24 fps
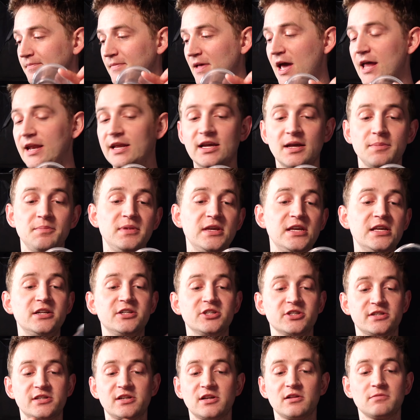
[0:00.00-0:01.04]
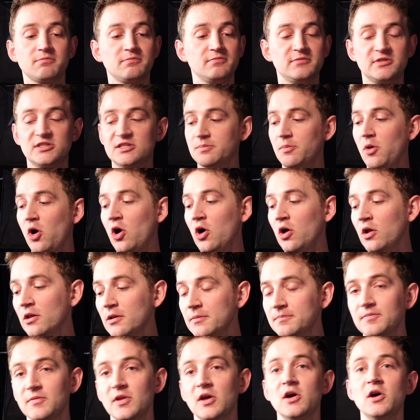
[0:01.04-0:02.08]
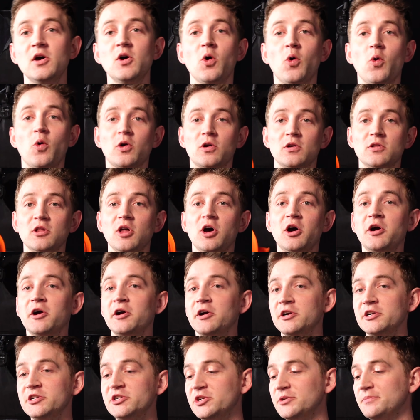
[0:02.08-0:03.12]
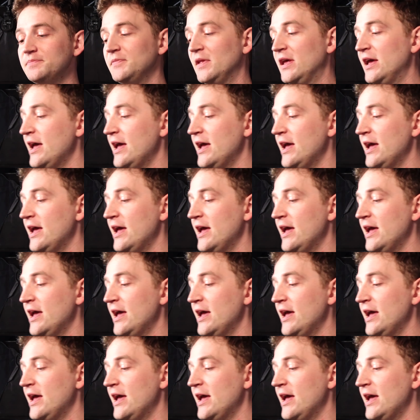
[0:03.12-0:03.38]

and it can be just small or large.